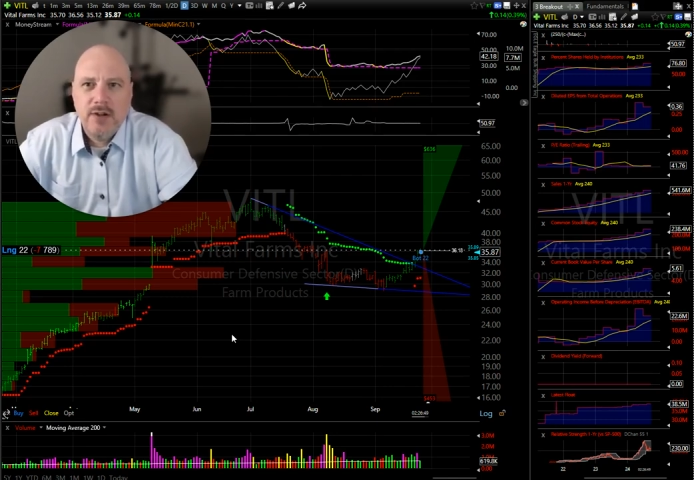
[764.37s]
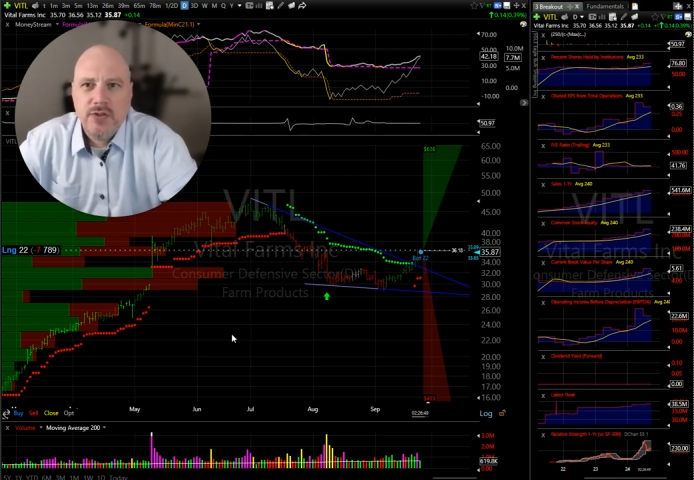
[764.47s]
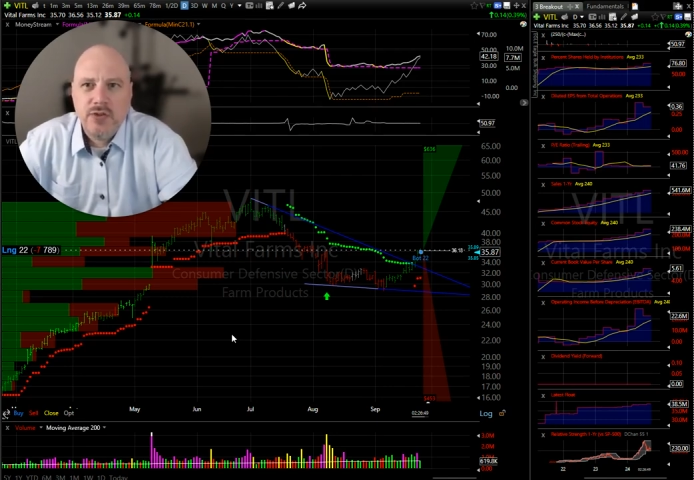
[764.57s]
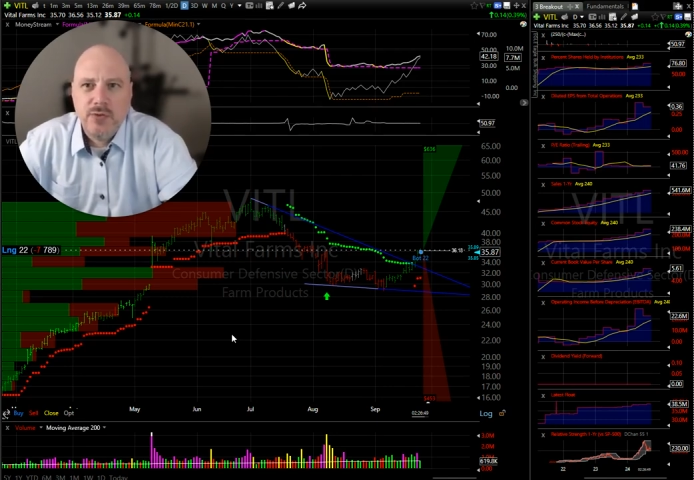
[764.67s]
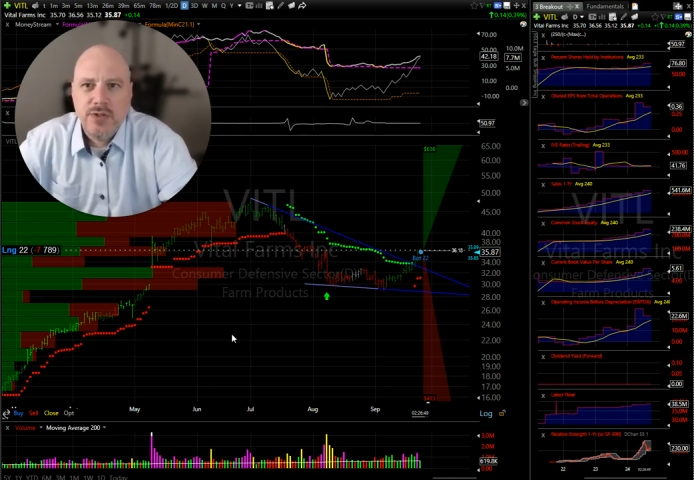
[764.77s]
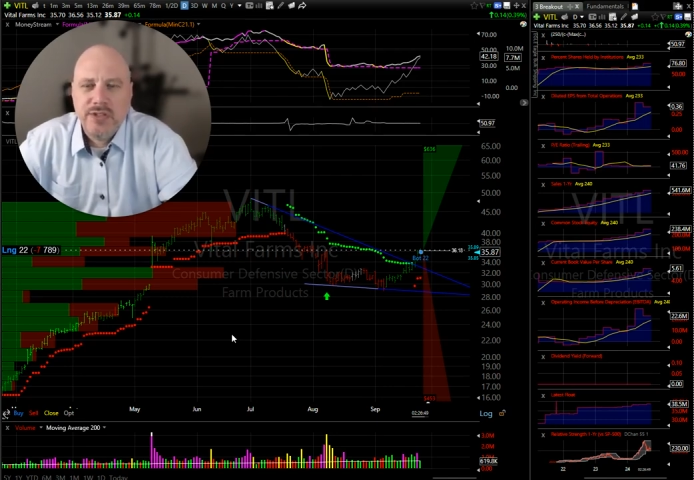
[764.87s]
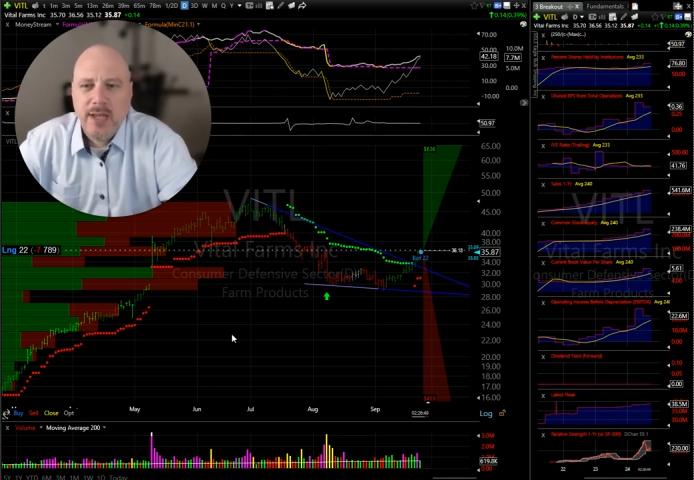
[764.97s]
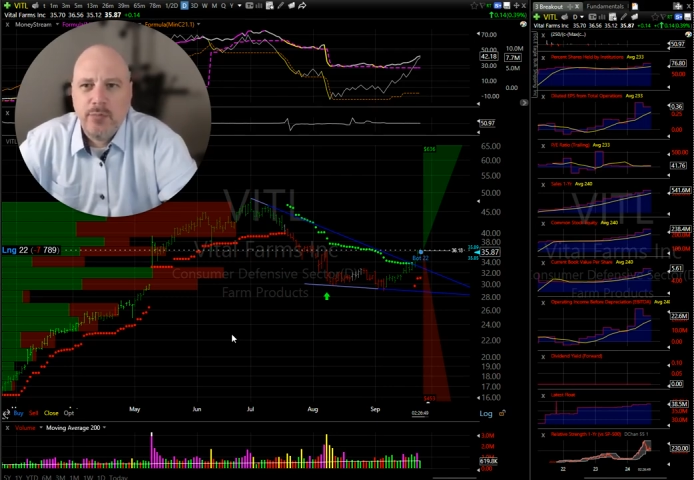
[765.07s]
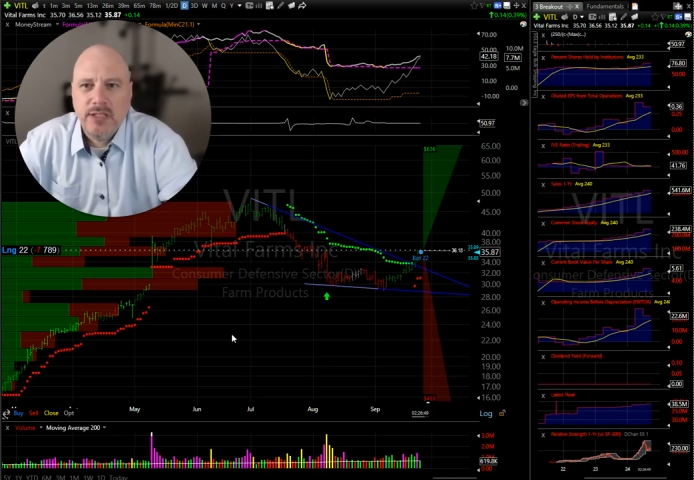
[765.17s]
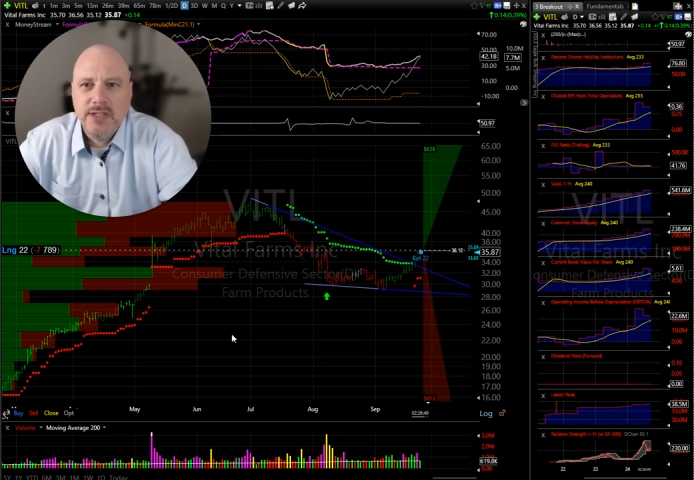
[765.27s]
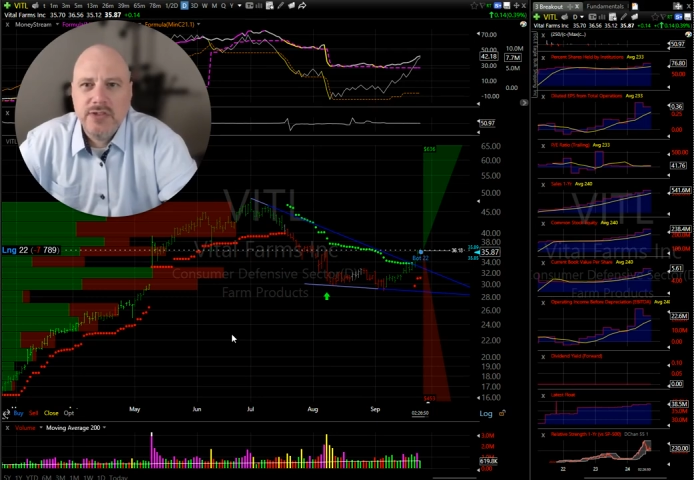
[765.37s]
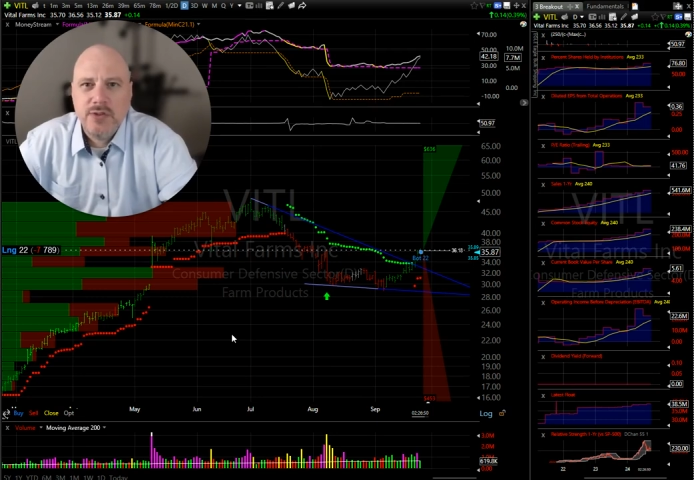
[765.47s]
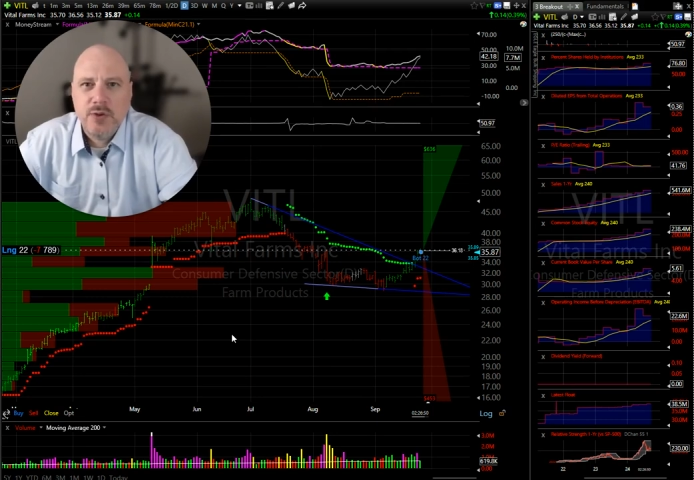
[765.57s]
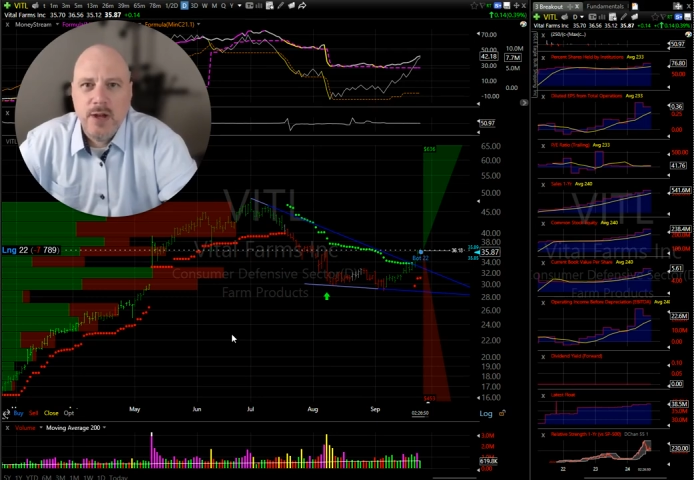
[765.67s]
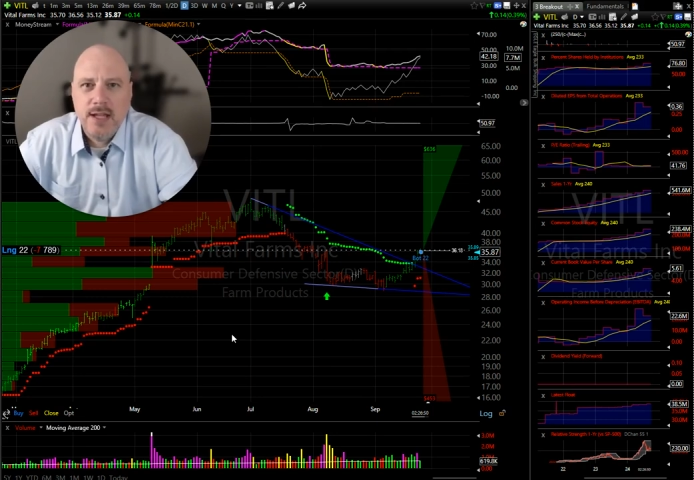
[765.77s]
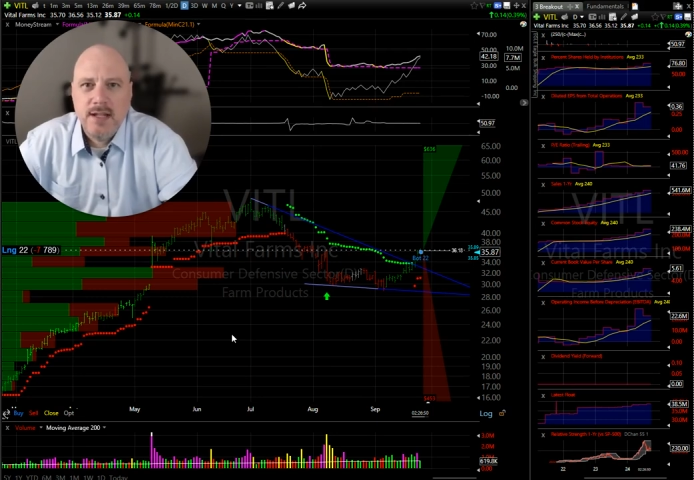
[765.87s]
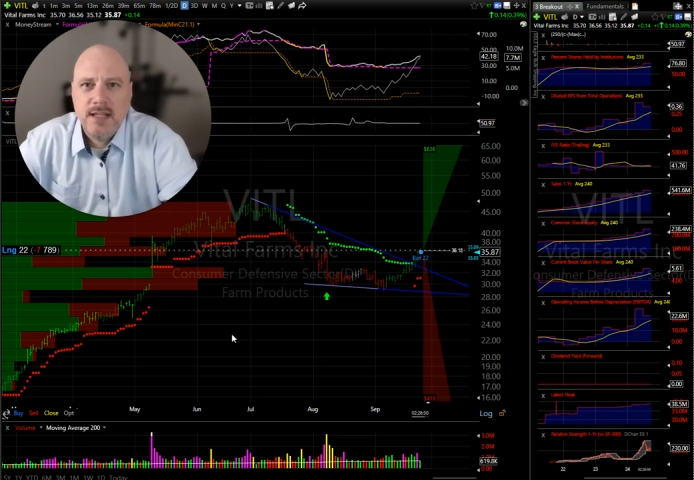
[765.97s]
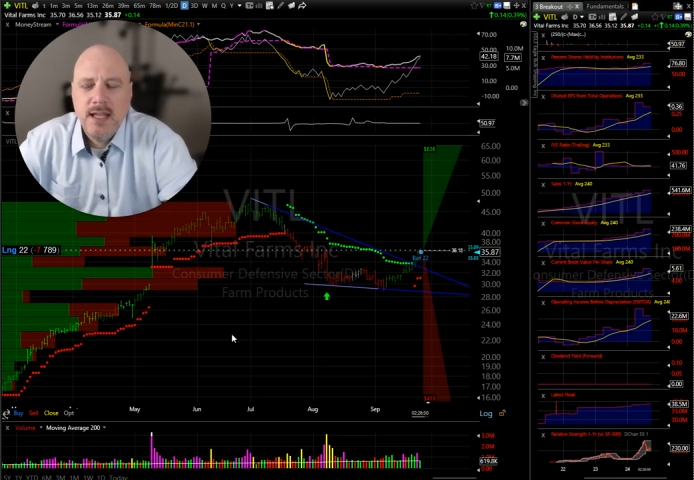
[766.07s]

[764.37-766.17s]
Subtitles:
as soon as I placed the trade.